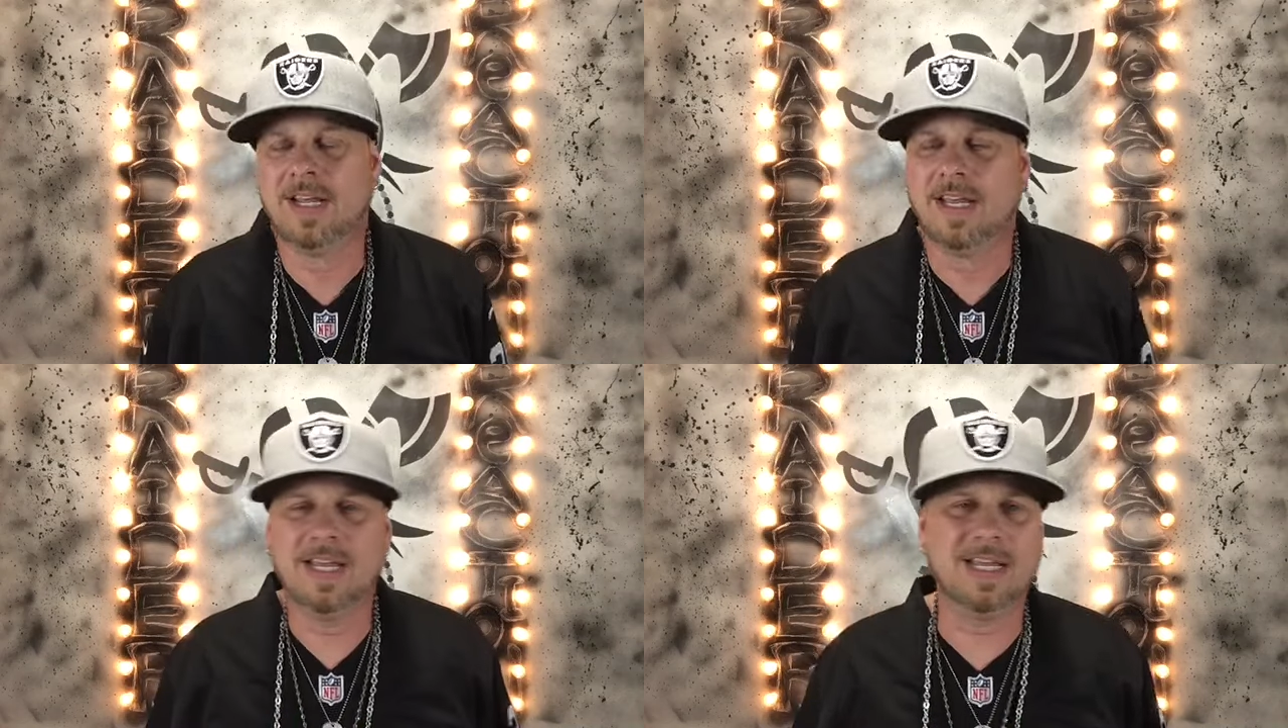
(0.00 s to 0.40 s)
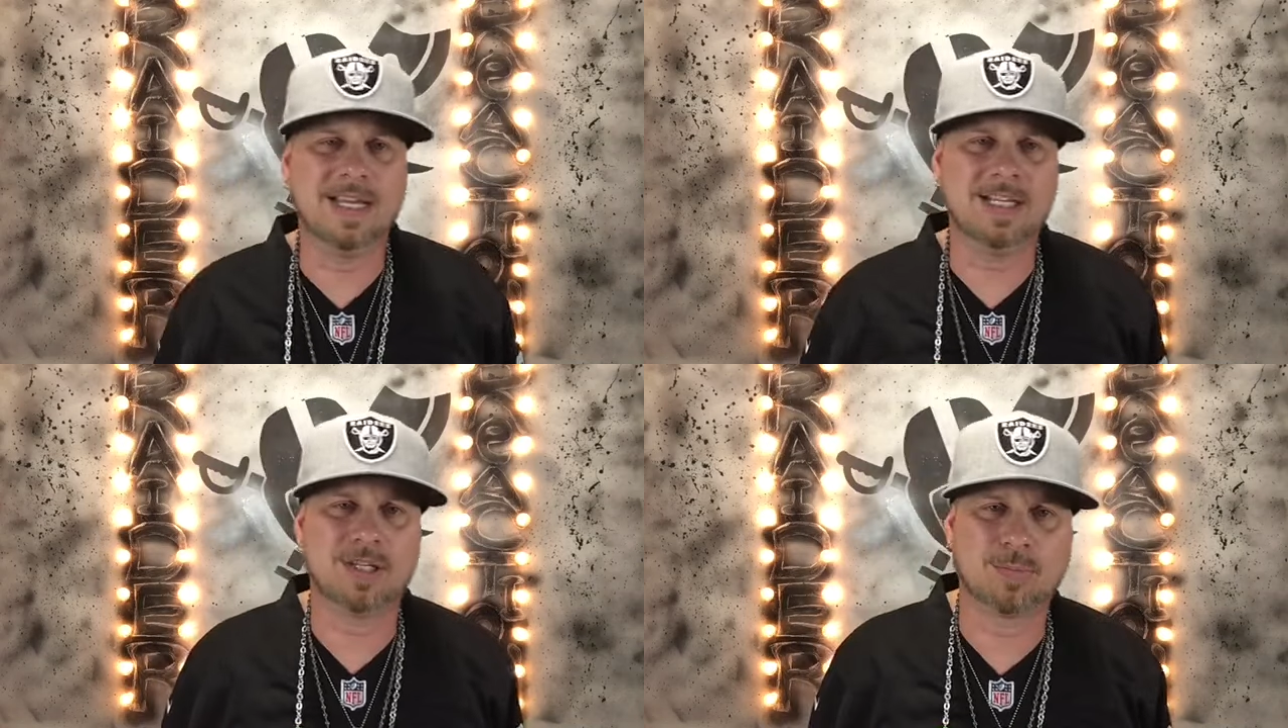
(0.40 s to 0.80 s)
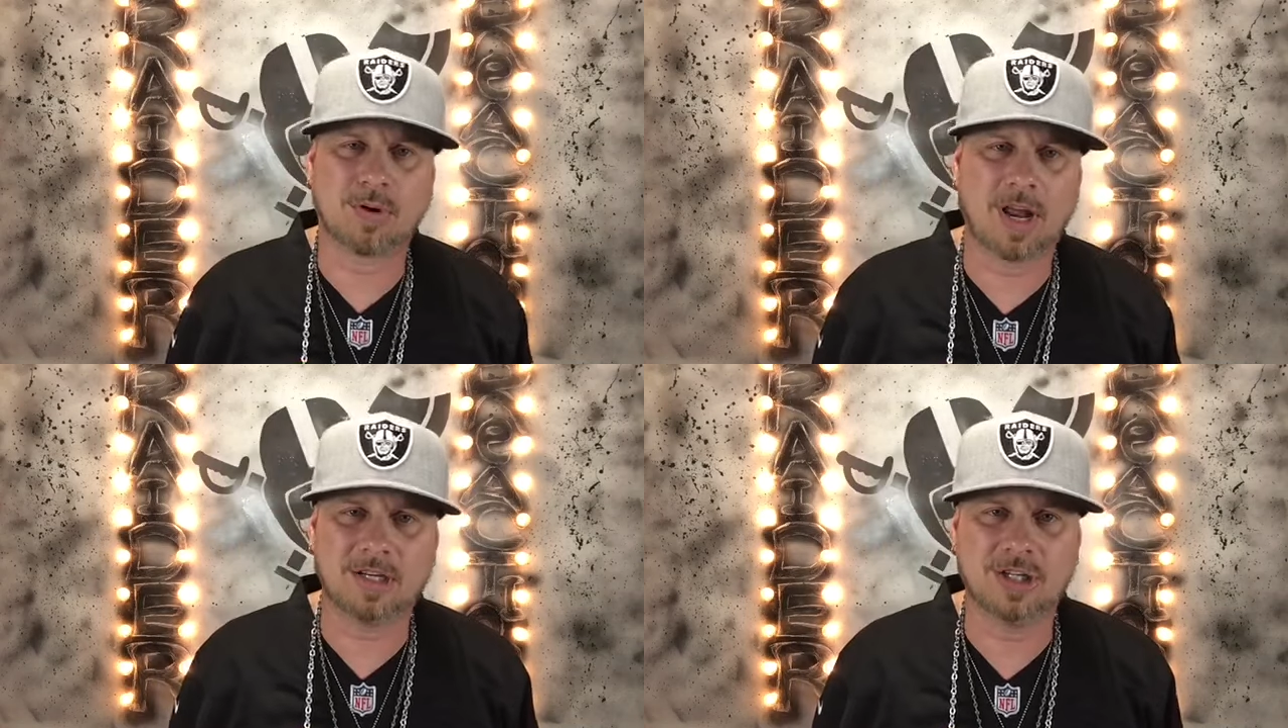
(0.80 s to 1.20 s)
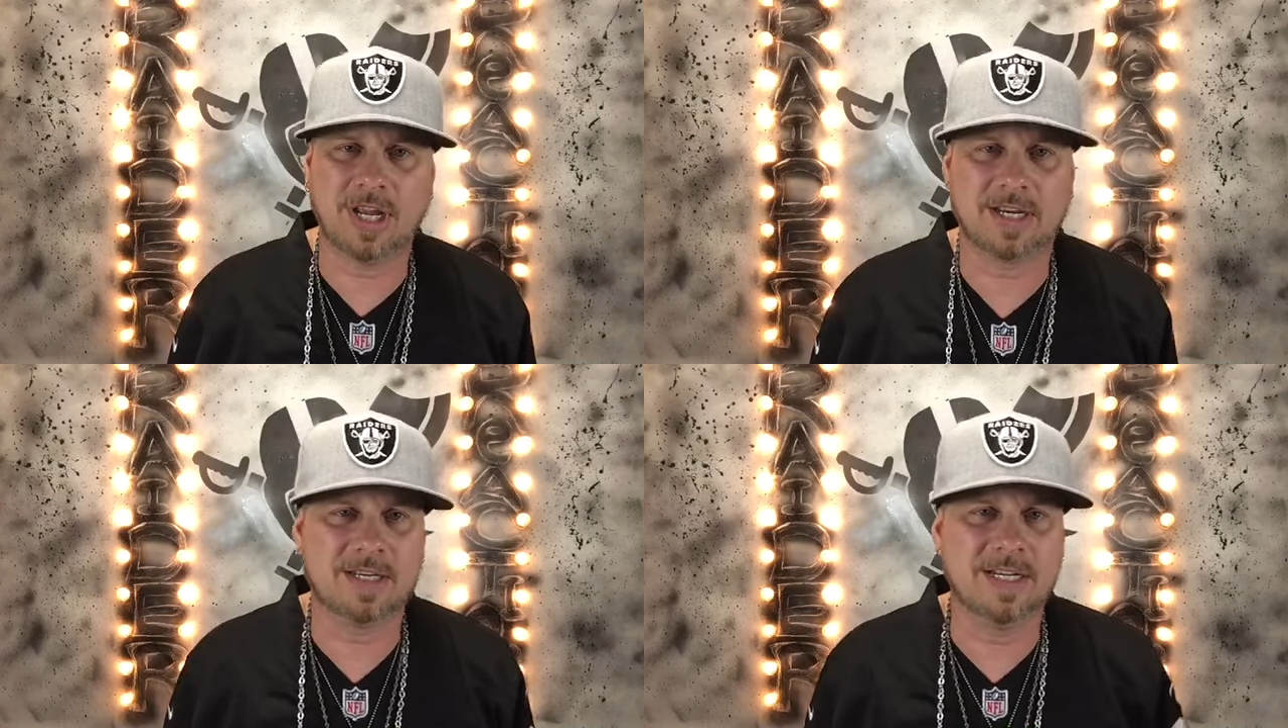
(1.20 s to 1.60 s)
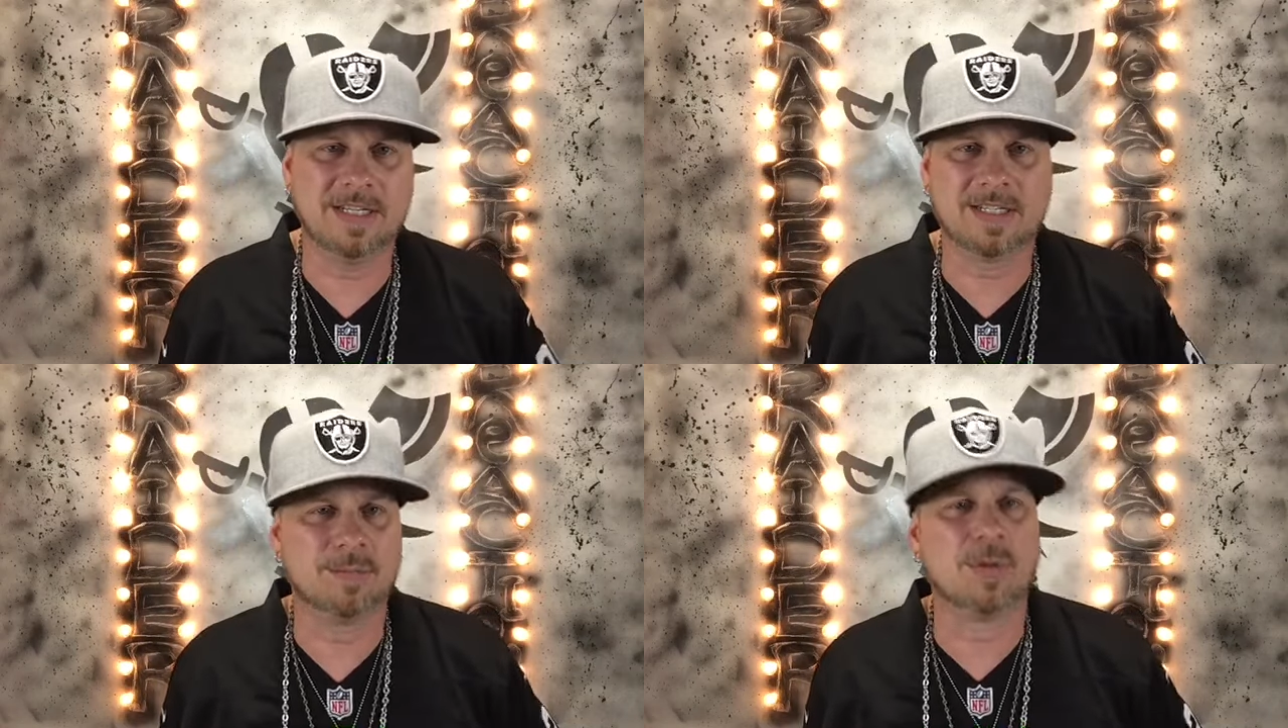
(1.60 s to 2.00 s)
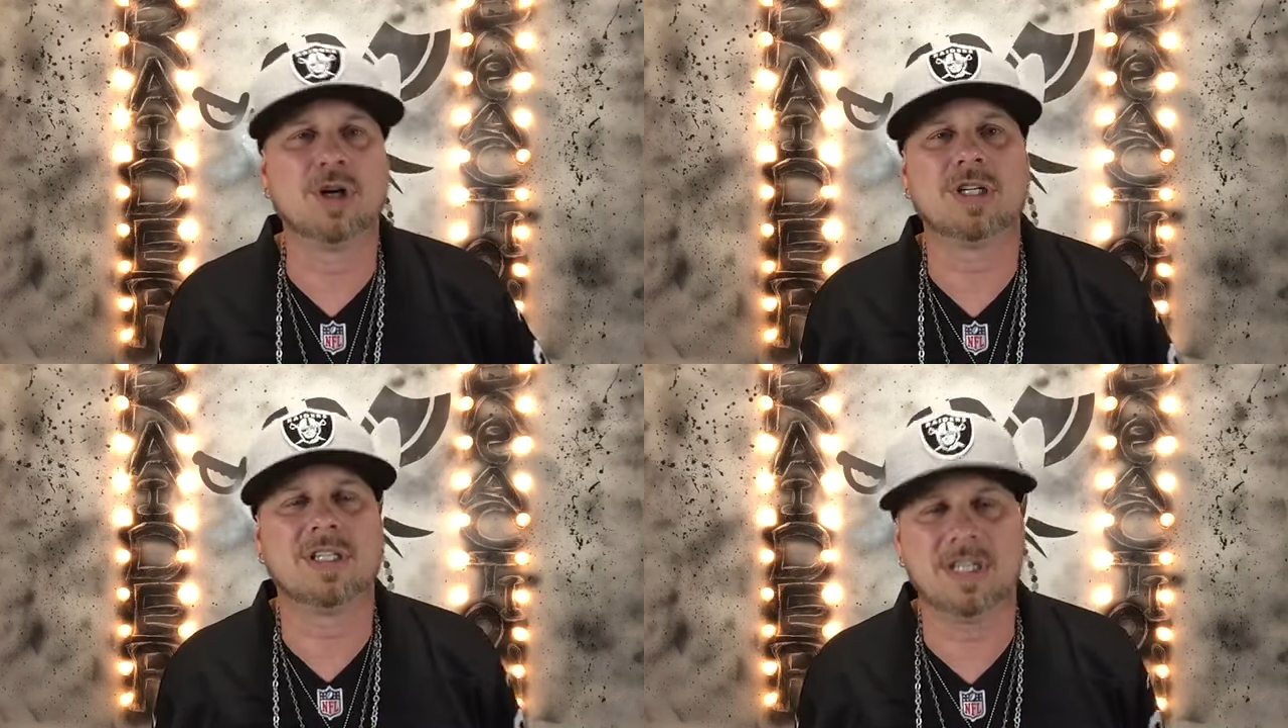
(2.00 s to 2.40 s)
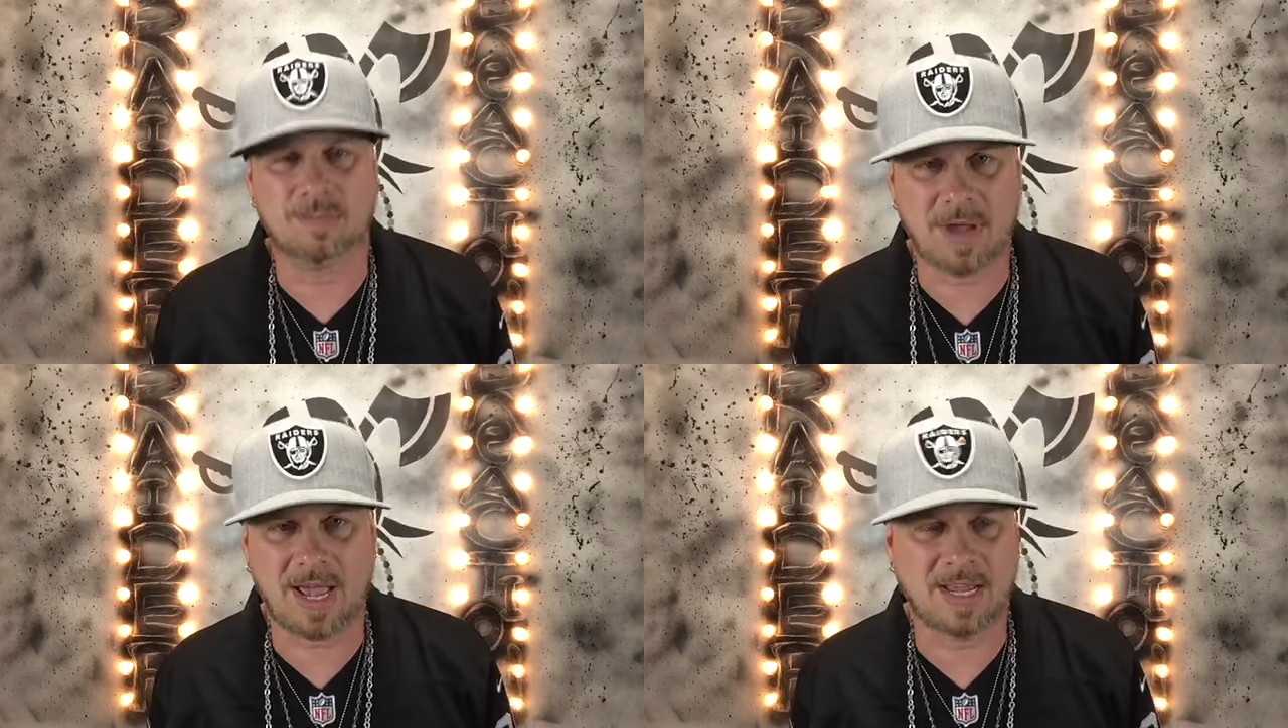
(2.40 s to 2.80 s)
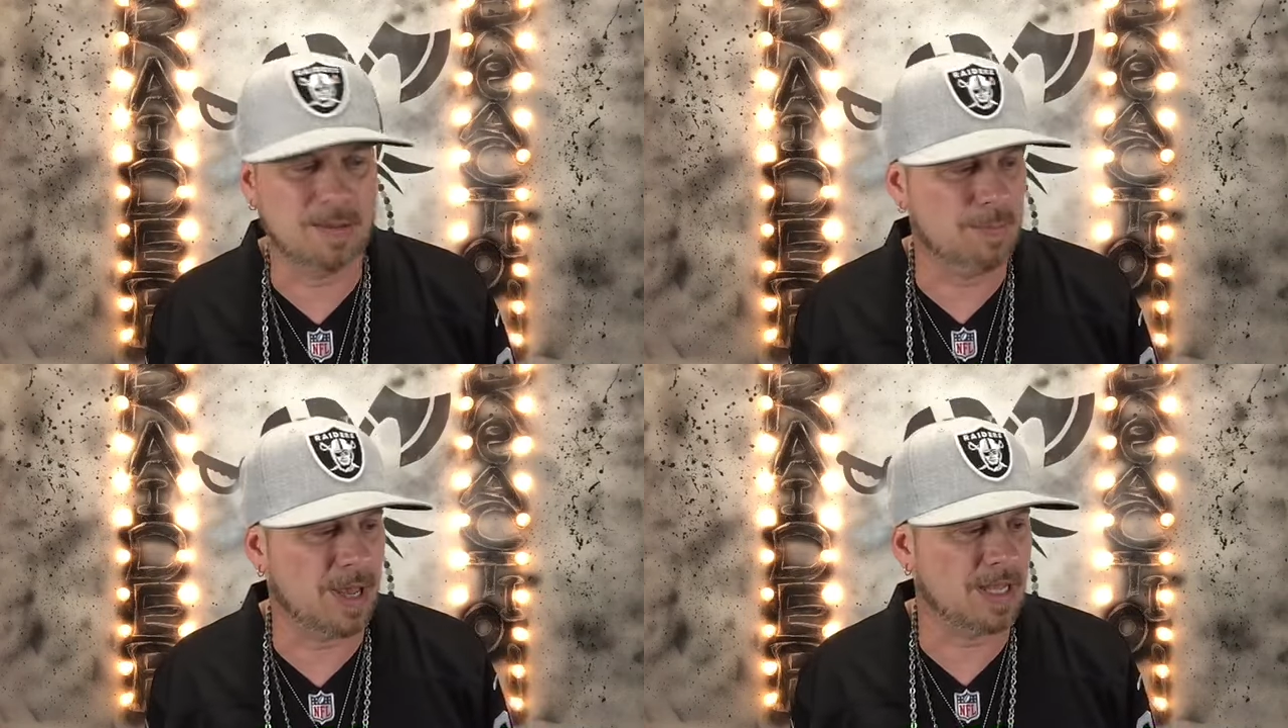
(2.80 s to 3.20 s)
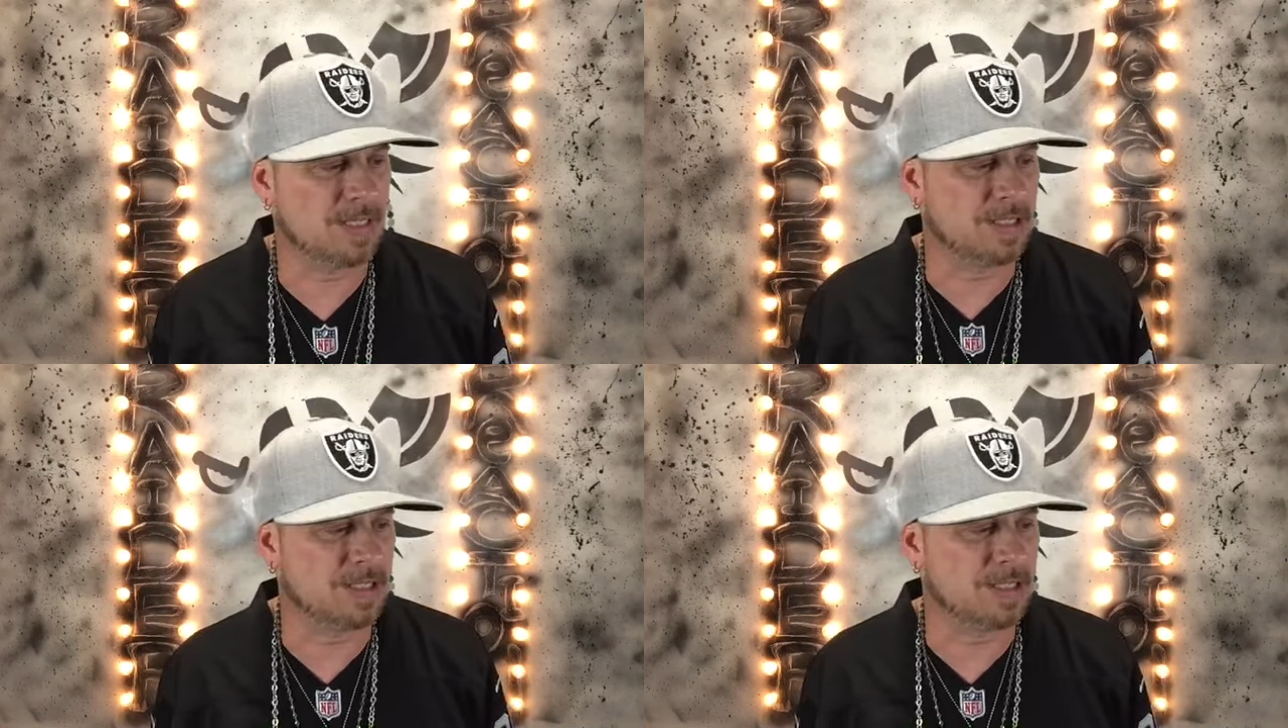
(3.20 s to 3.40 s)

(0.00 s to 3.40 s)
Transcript: He he's a project. He's emergency back at best.